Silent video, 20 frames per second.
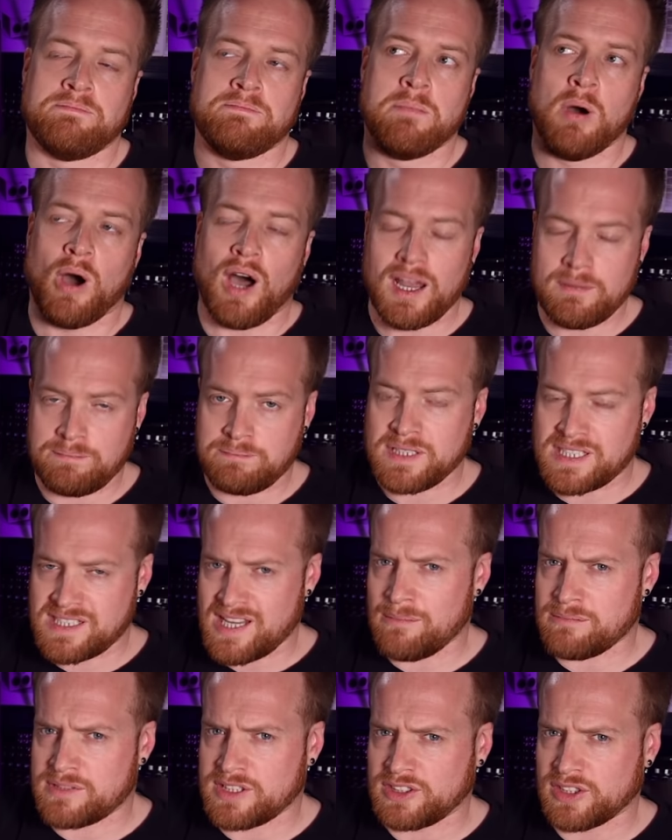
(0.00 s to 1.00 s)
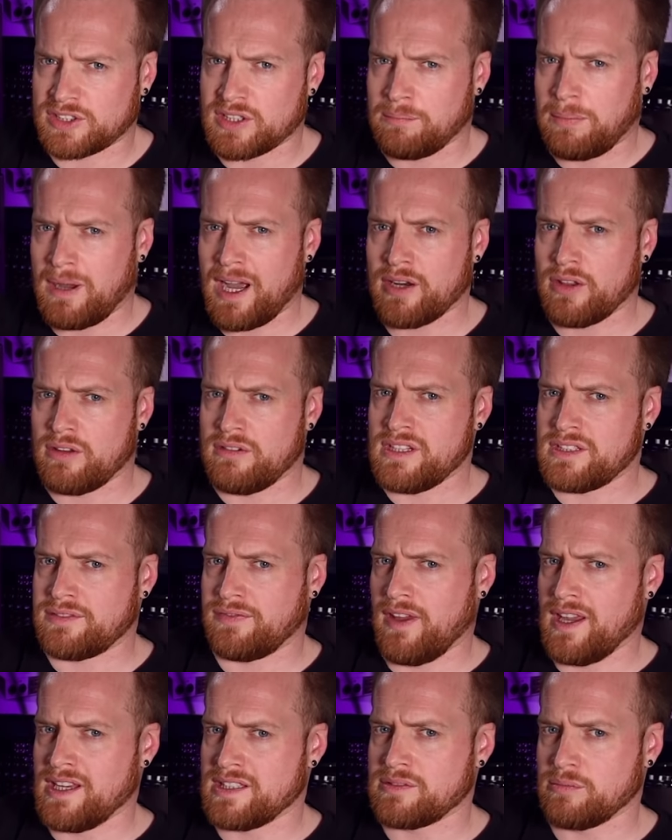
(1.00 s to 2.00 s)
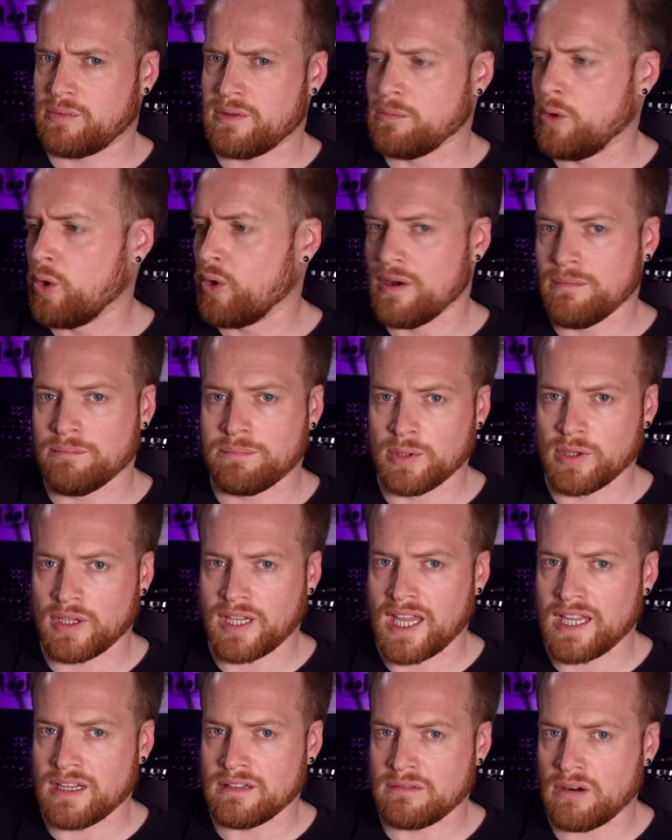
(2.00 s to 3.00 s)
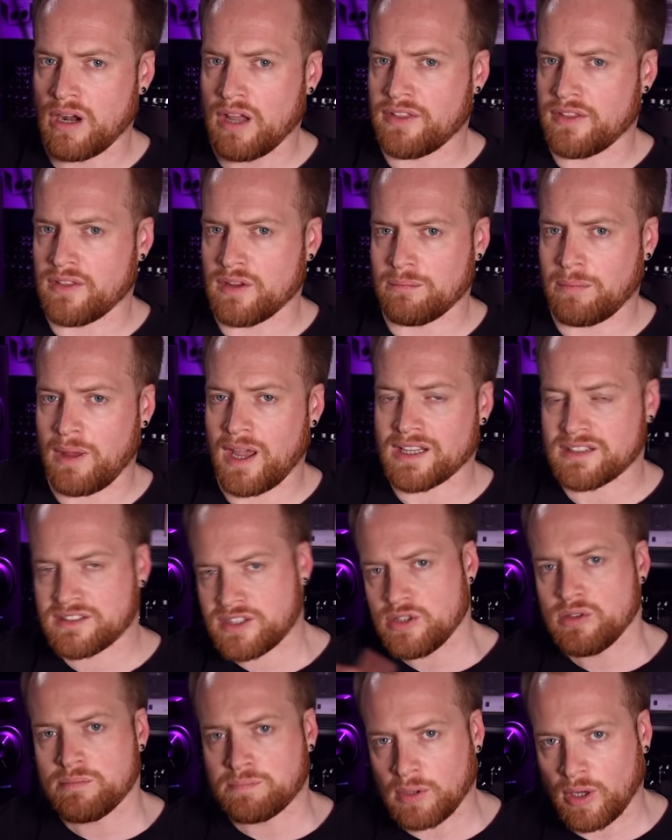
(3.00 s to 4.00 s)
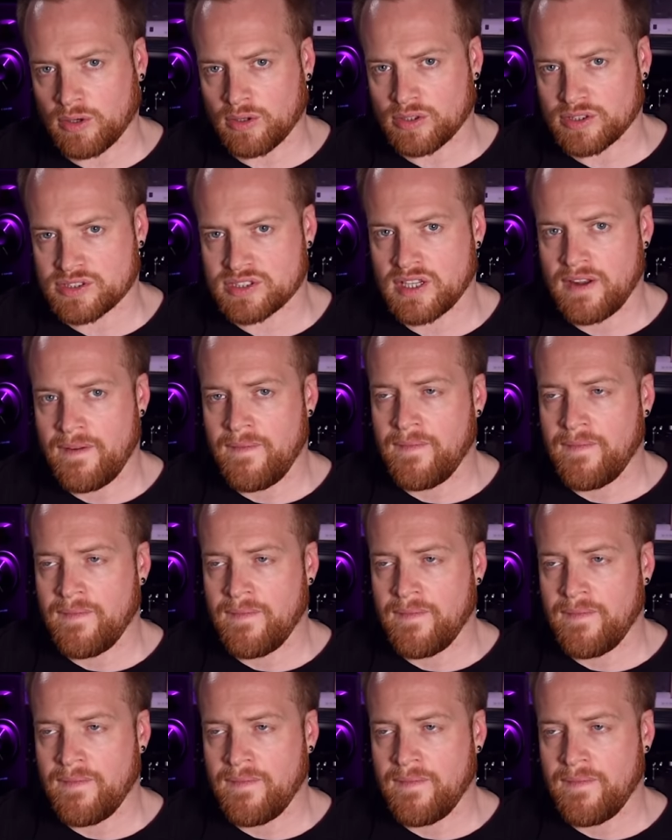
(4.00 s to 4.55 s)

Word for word: But I'd be tempted just to buy another interface with more input gain rather than buying two products.